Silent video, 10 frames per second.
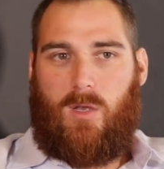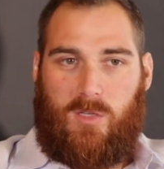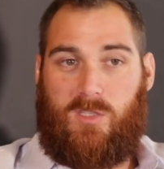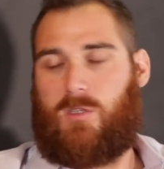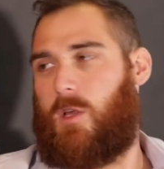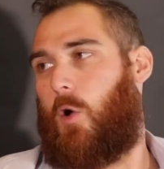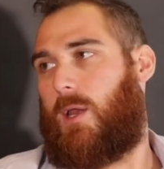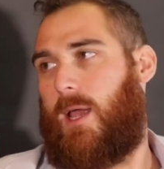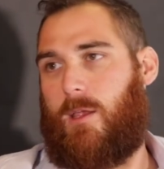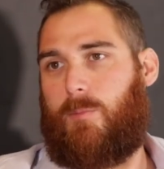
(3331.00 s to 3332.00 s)
A slow
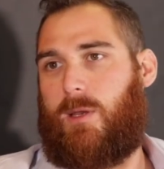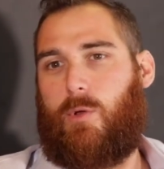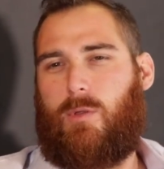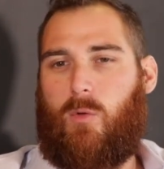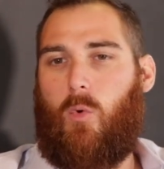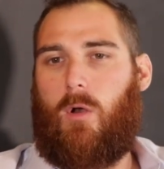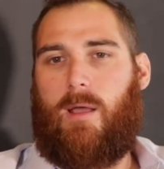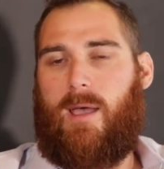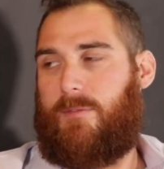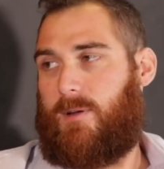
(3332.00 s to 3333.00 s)
day, you'd be doing like
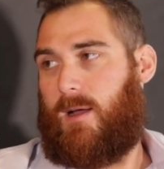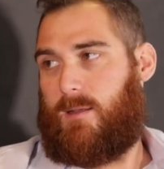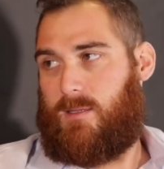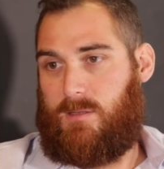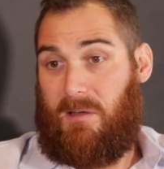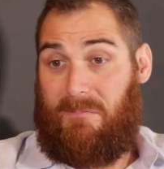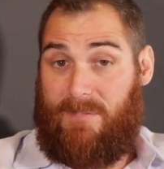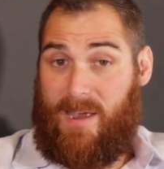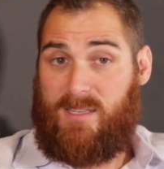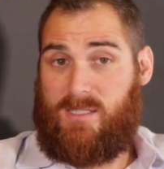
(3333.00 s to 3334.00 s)
1.5 knots. A
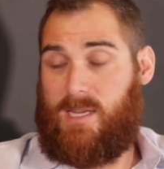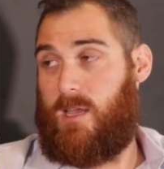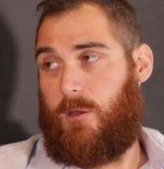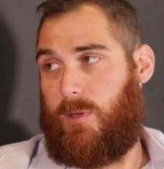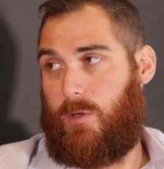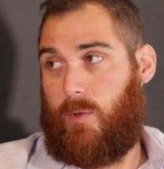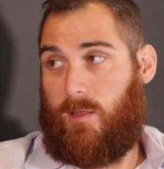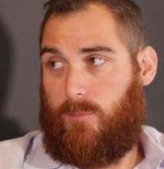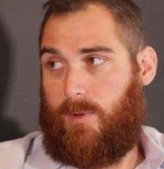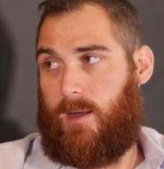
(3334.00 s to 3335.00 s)
fast day, you'd be doing
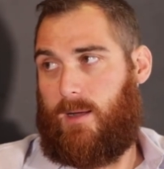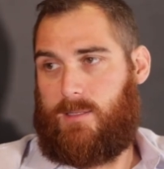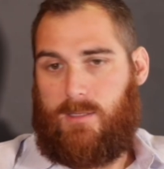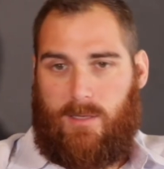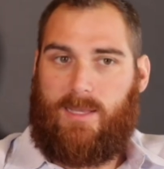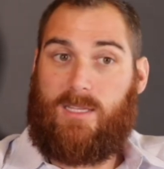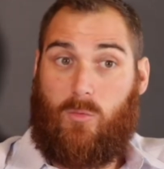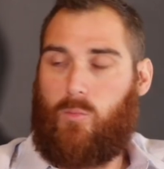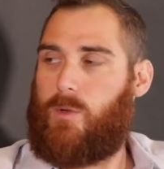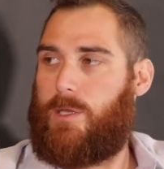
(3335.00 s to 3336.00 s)
3 knots. Like that's a
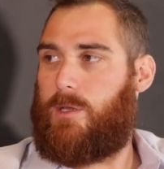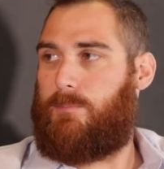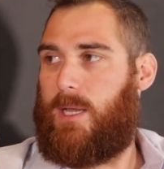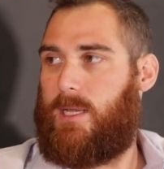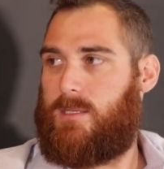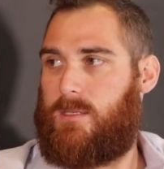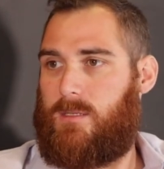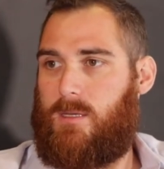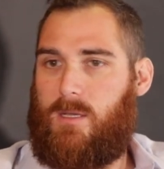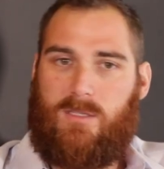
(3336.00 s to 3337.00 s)
really good pace.